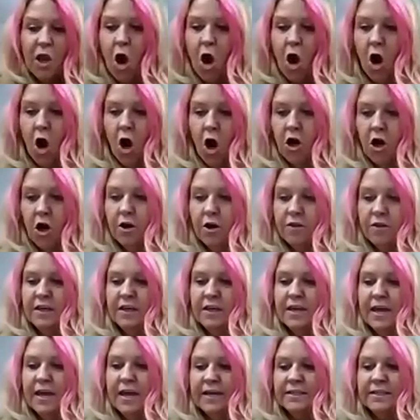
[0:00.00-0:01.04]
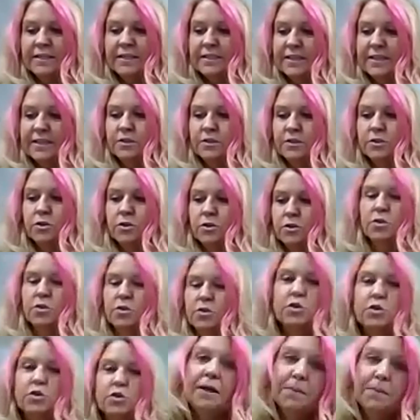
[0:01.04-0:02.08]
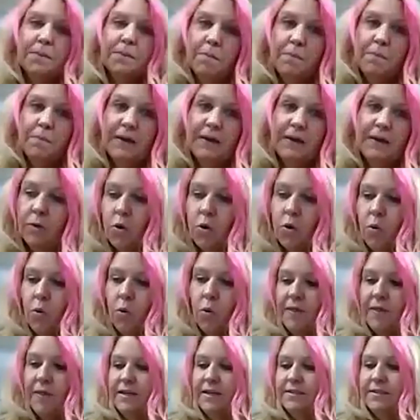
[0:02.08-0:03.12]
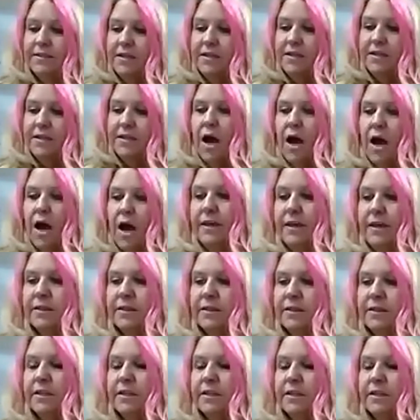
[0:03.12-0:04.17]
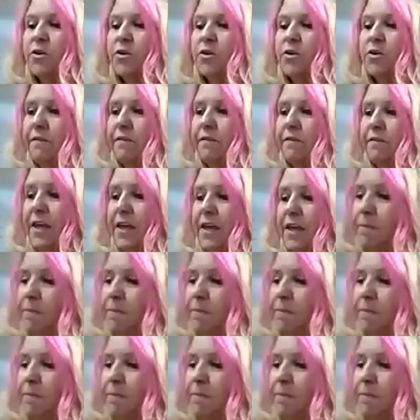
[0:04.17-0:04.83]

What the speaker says: are the extensors, you'll be able to pick out the one that is not the extensor